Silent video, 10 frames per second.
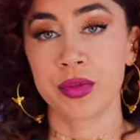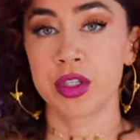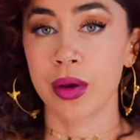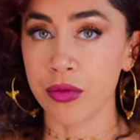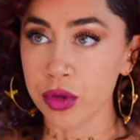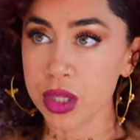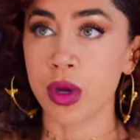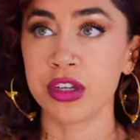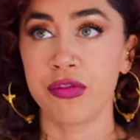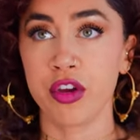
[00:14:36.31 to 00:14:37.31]
So I really
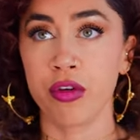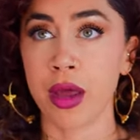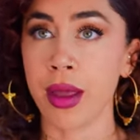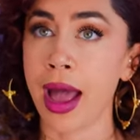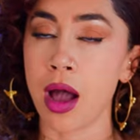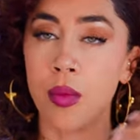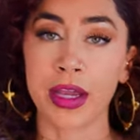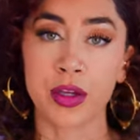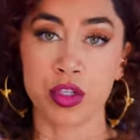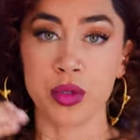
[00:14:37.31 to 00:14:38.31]
wanted to figure out how I
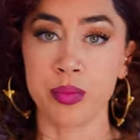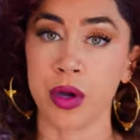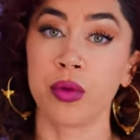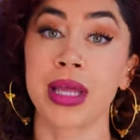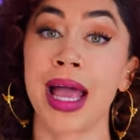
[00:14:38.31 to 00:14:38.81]
could do both.